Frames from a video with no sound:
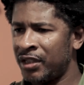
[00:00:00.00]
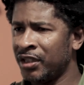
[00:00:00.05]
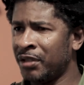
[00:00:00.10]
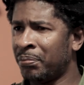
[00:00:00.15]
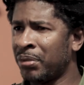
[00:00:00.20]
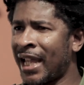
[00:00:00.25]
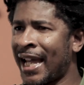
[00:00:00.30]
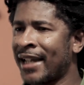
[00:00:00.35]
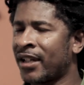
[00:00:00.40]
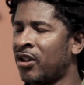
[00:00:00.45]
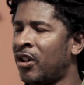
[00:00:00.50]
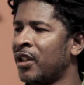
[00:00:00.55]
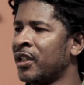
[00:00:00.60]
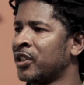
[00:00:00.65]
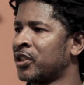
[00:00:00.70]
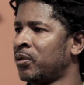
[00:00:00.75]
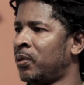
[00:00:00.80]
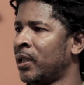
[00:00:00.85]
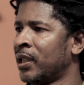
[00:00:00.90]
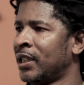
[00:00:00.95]
the Black
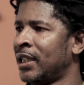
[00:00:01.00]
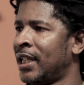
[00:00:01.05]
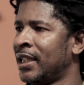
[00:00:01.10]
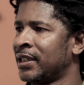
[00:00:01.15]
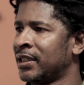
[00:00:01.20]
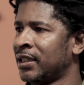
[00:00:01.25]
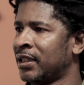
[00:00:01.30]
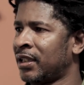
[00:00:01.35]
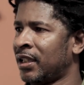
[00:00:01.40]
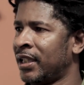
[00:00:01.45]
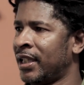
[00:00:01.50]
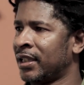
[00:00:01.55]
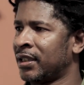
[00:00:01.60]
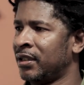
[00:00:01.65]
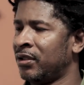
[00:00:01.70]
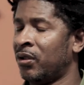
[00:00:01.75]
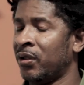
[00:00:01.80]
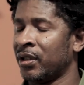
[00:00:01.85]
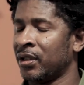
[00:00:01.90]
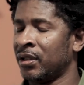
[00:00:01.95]
August Organizing
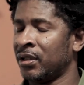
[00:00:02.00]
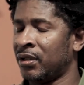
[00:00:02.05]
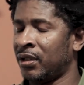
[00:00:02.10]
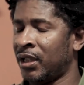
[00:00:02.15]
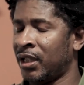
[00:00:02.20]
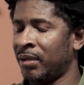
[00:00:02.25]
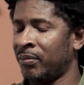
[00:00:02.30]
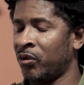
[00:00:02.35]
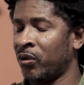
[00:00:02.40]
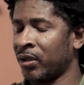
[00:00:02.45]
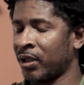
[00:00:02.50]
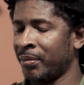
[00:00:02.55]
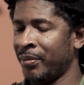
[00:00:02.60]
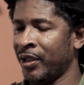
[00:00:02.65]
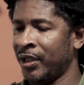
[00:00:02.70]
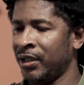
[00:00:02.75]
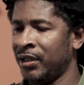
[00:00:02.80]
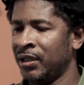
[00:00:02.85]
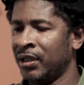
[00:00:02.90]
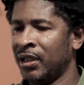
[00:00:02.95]

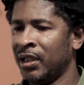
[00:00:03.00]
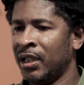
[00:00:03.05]
Committee.